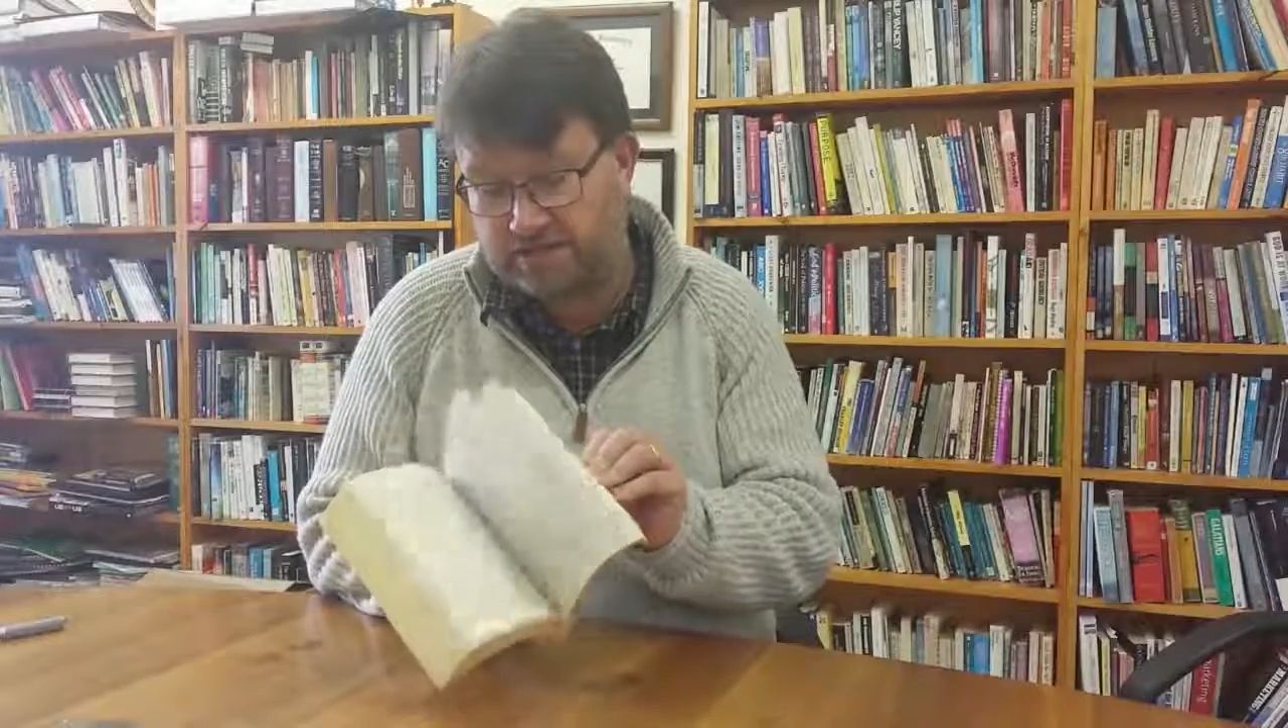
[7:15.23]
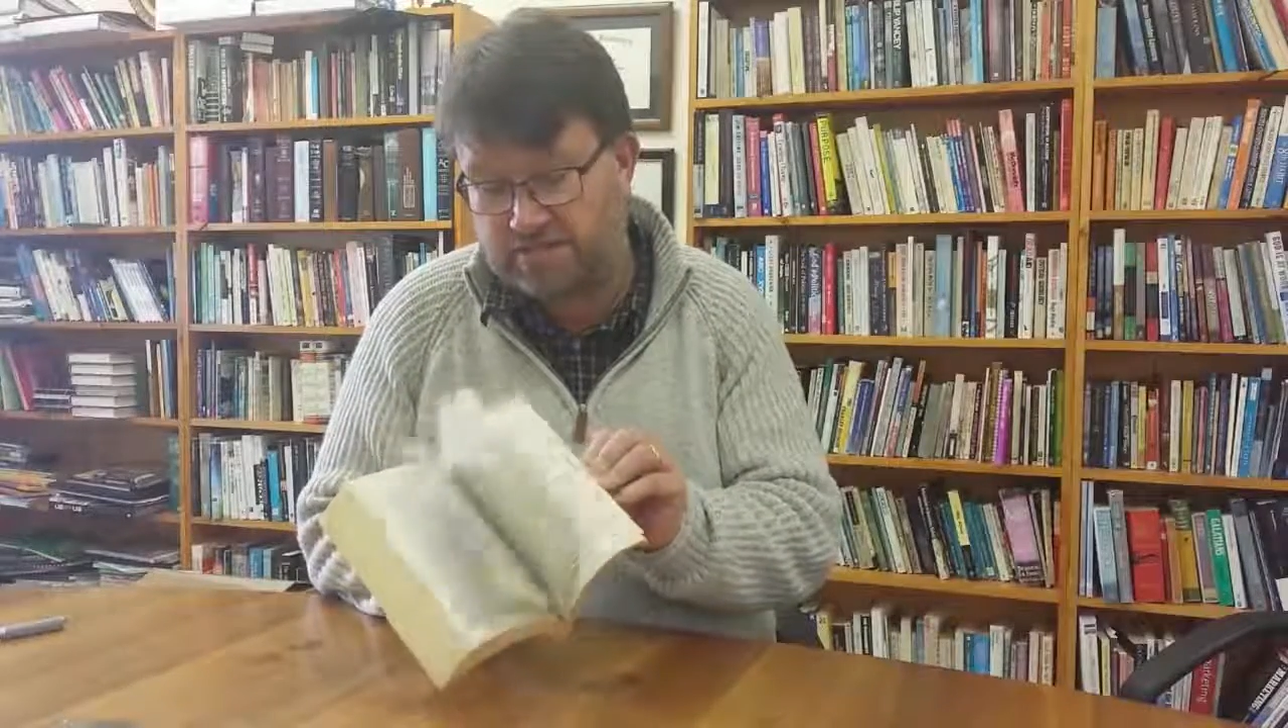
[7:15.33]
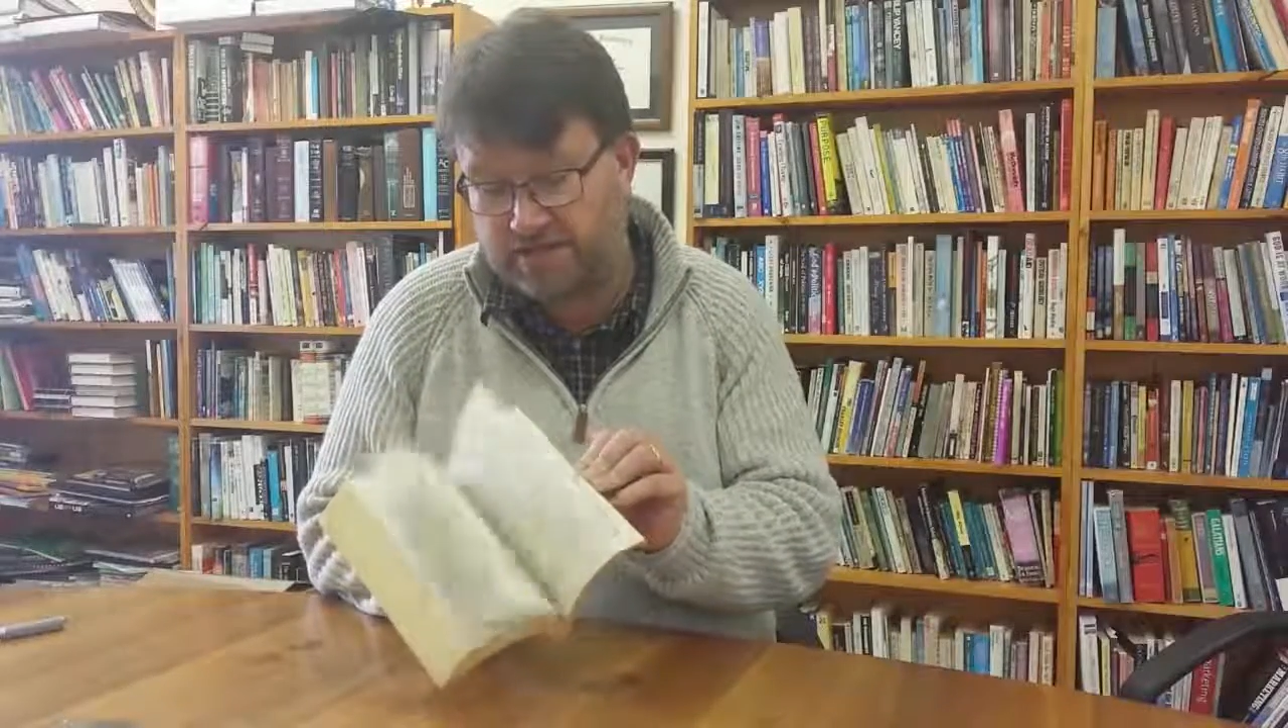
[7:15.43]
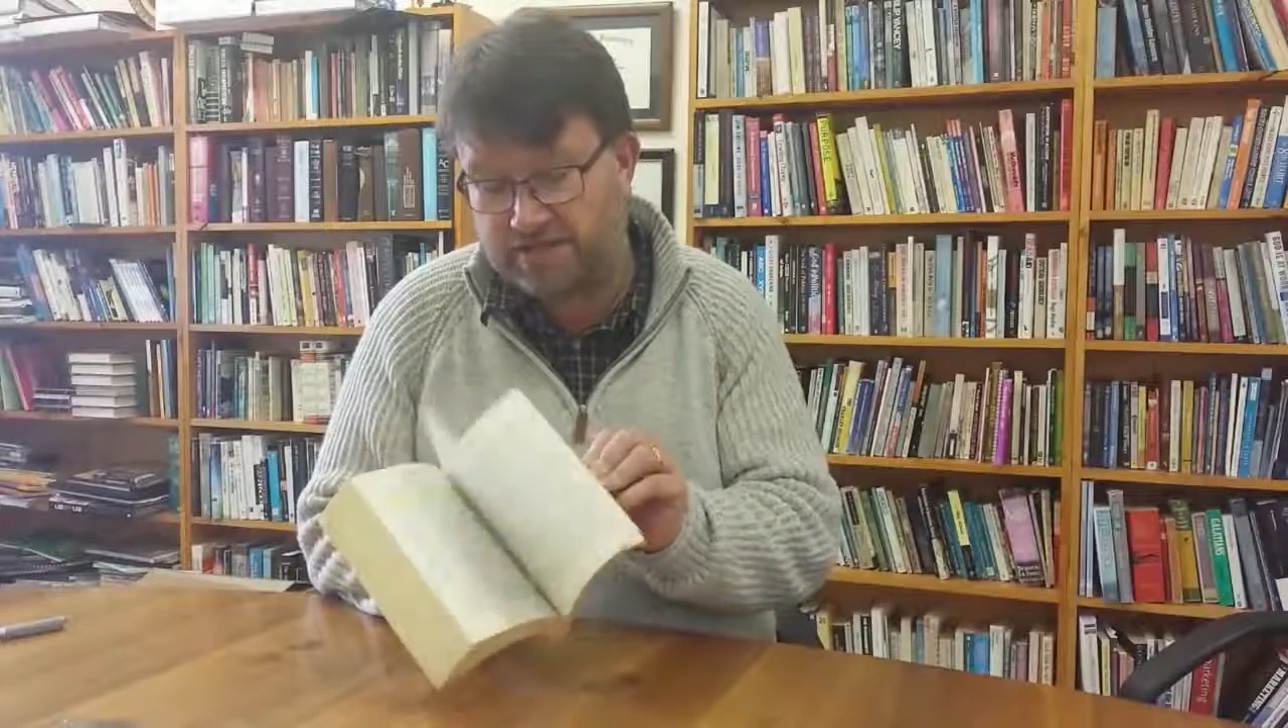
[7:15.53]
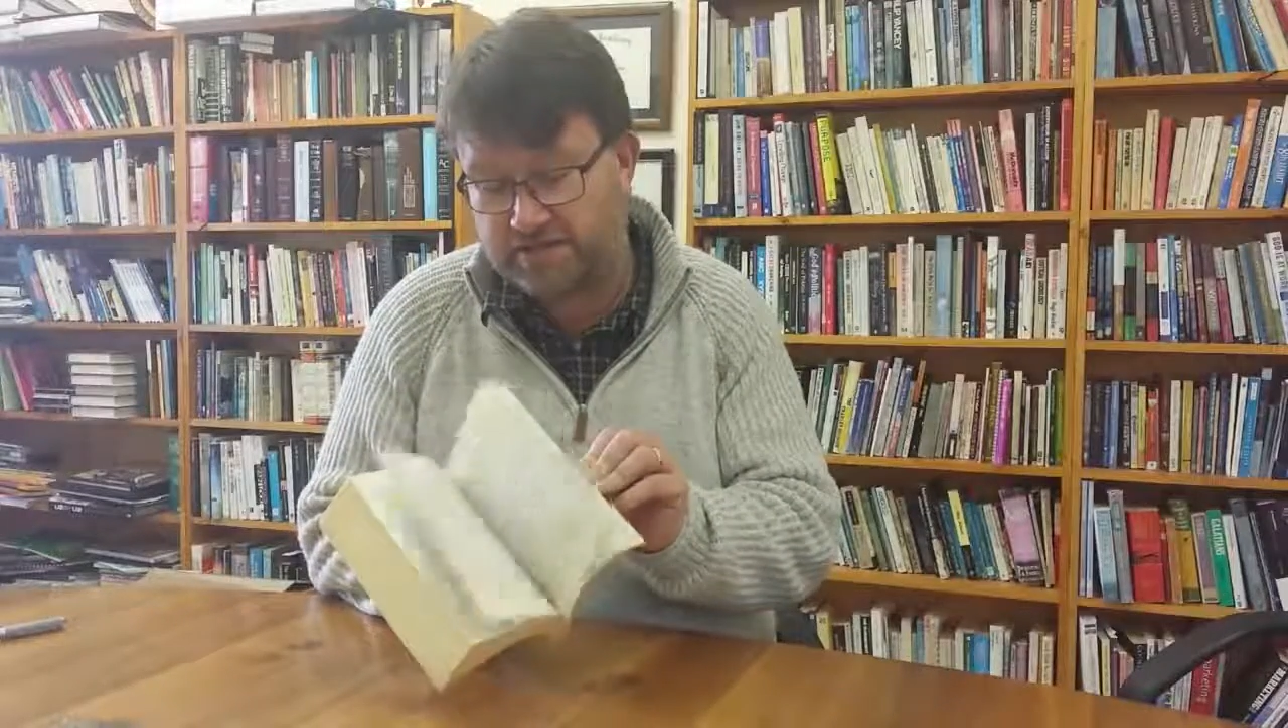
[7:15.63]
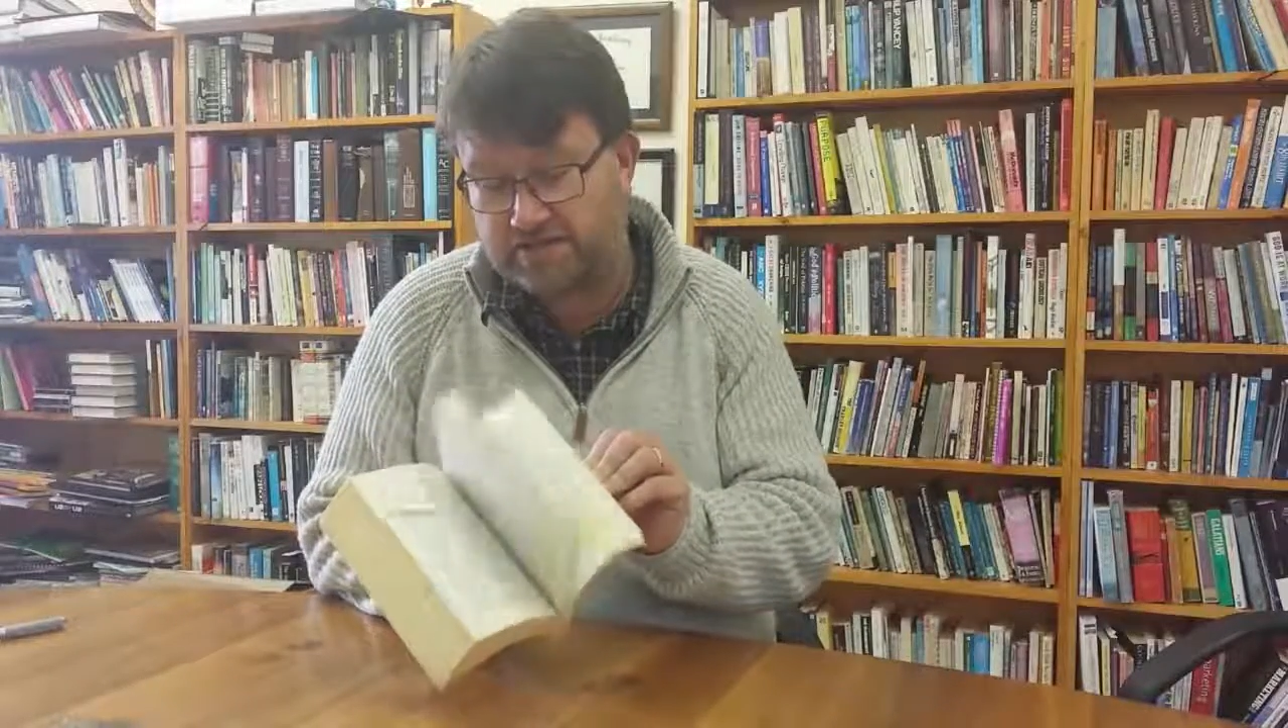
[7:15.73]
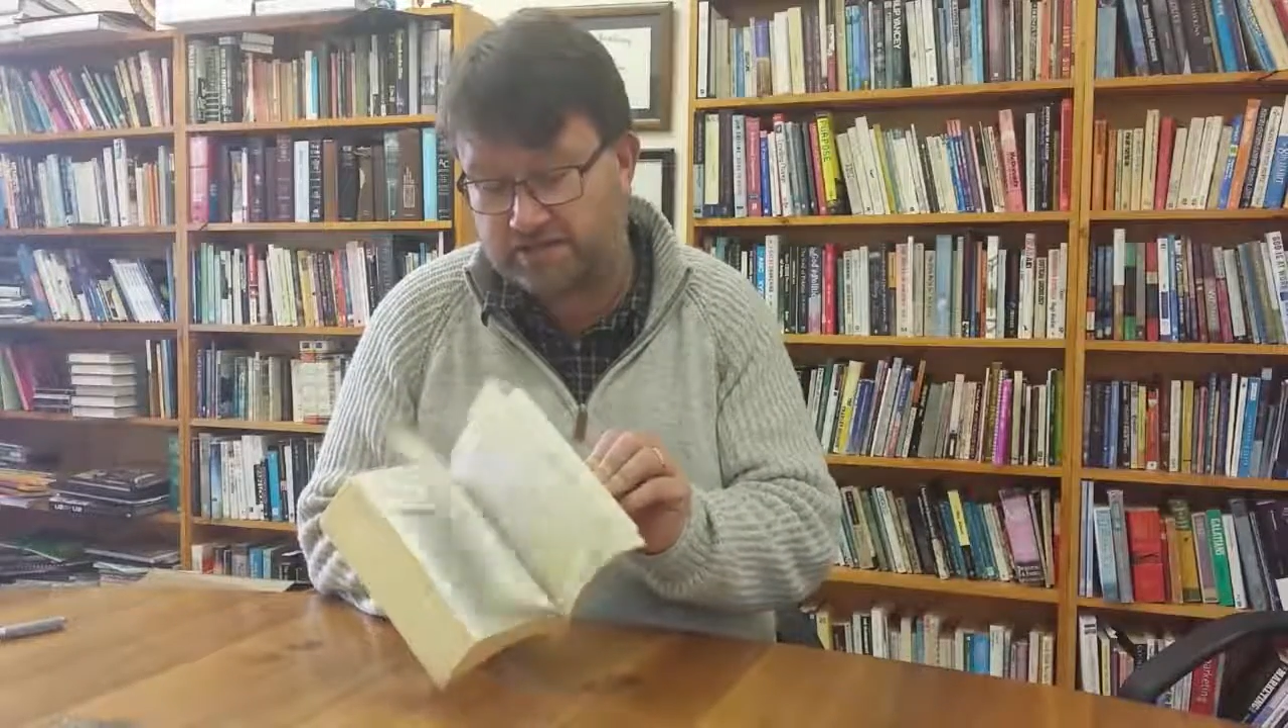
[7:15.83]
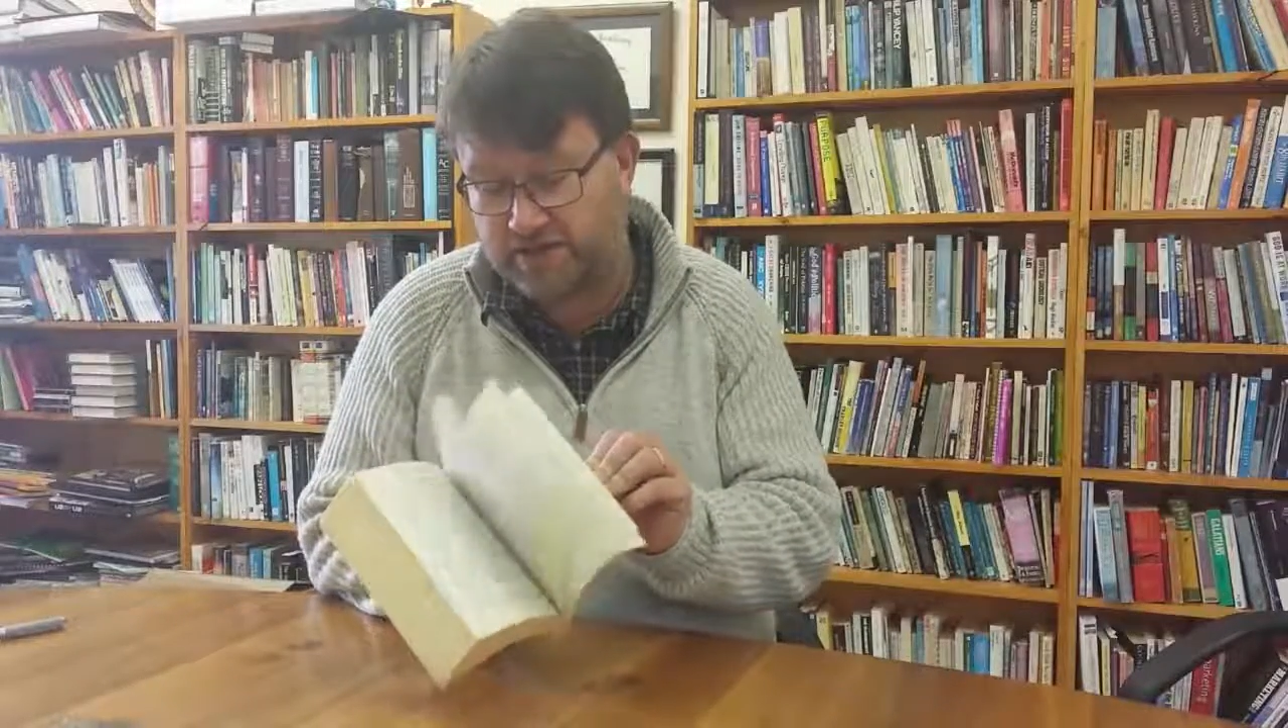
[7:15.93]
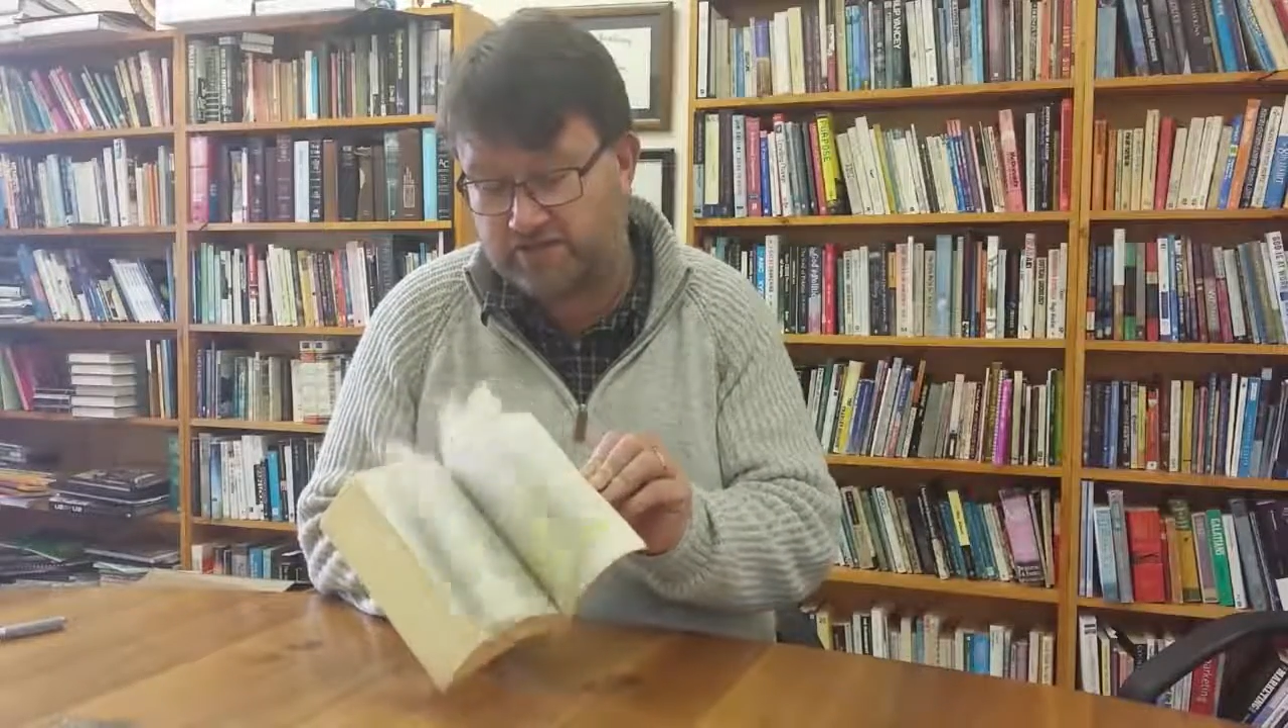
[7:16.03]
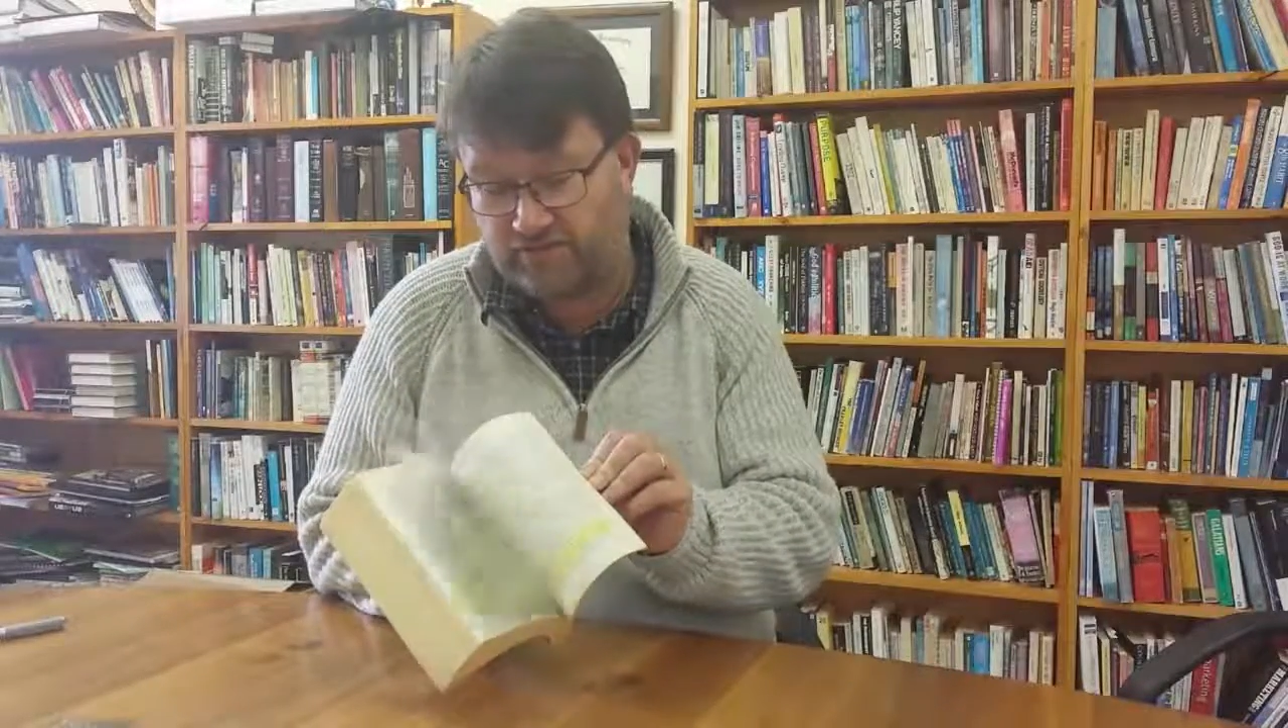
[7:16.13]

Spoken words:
and pieces where,